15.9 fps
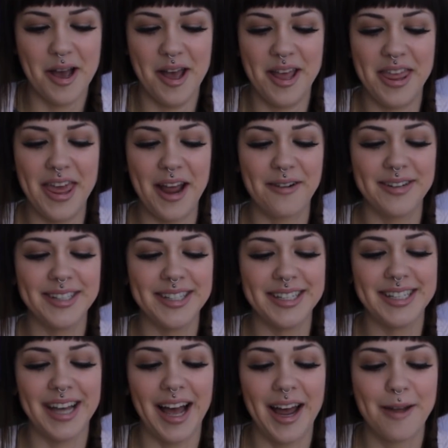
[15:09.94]
There was a
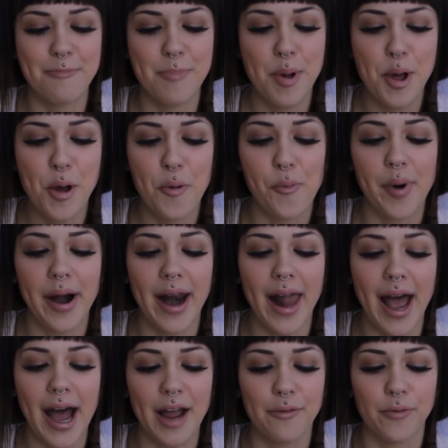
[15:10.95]
time when
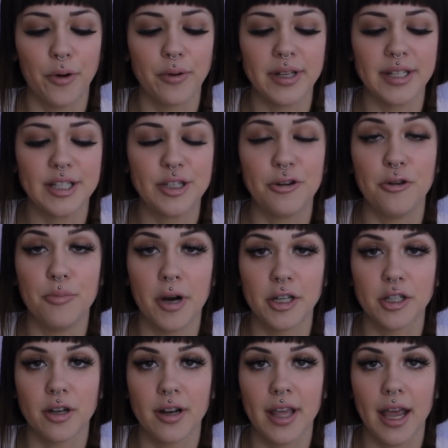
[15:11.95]
I focused too
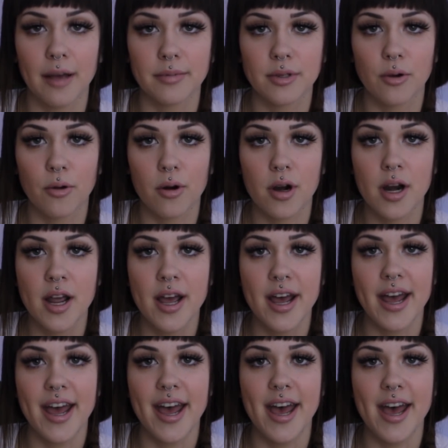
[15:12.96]
much on cam score,
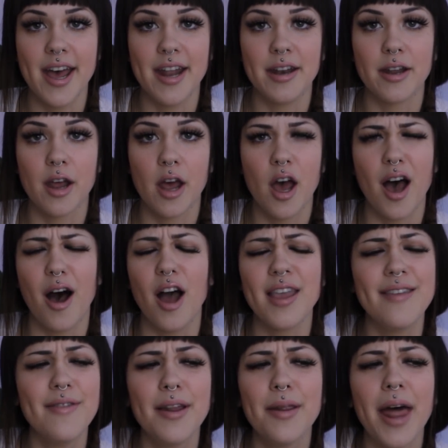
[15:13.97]
and
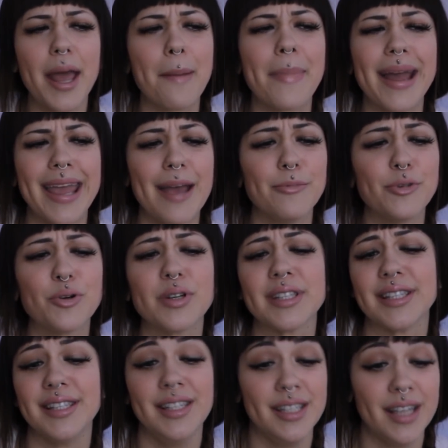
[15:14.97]
even like my cam score
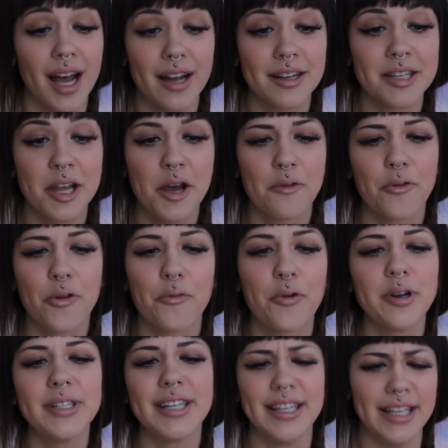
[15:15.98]
sucked. For the
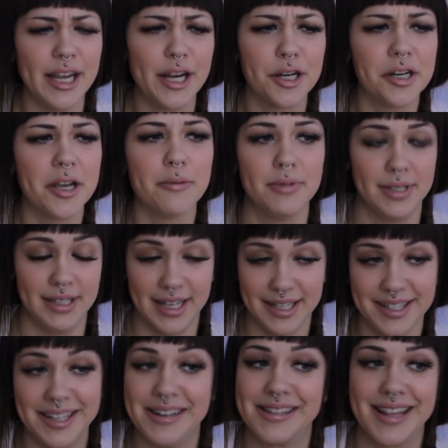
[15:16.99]
first year it was
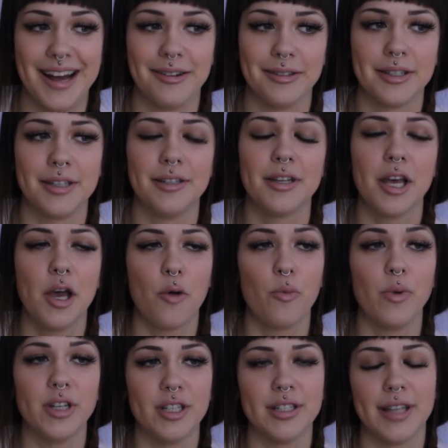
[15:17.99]
less than 1,000,
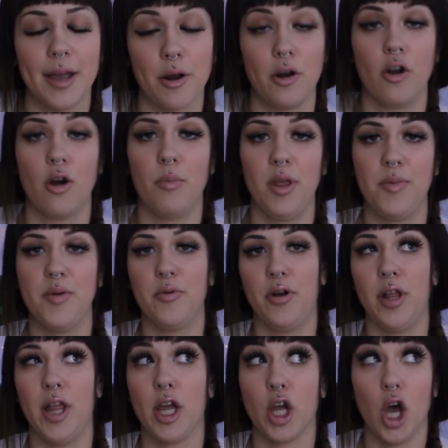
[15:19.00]
which is like normally people
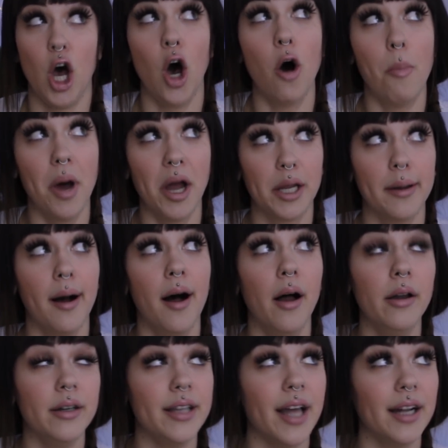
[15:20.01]
are like, oh my
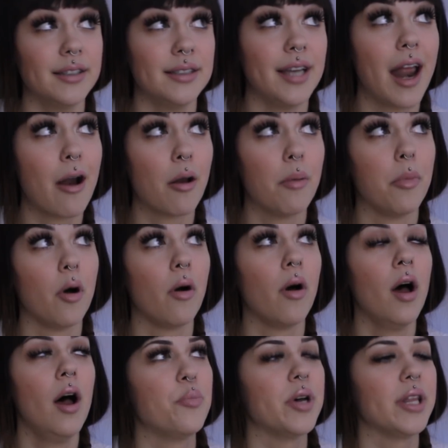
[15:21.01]
god, that's terrible.
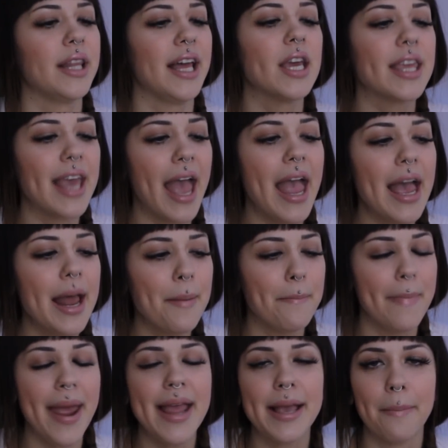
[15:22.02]
But like, you can't
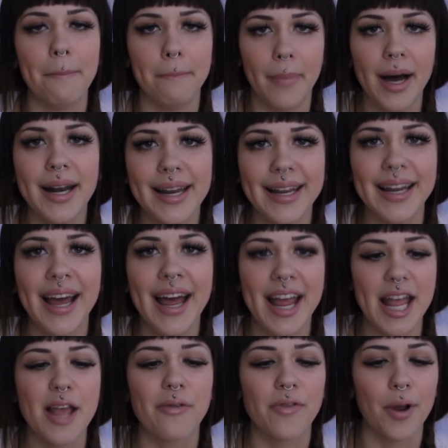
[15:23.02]
make money
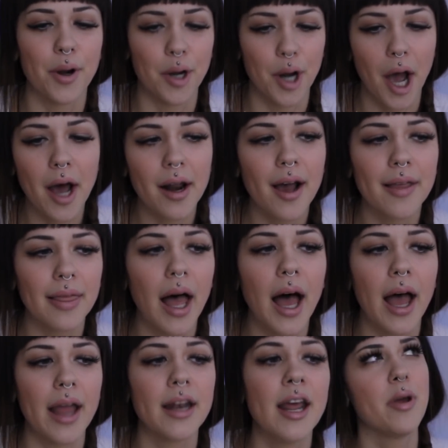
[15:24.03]
if you're not
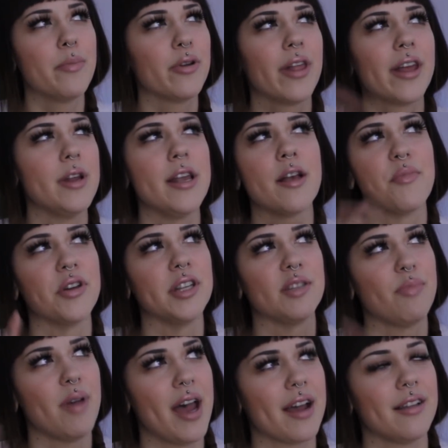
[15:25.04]
online. I remember like reading about this
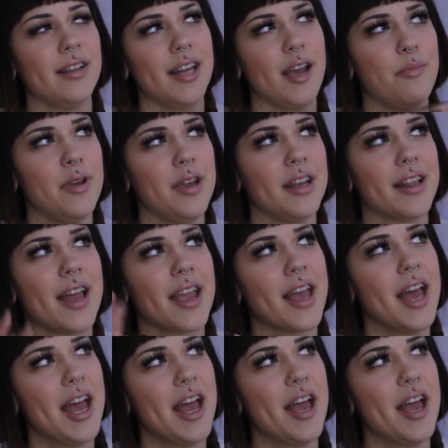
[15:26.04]
back in the day, being like,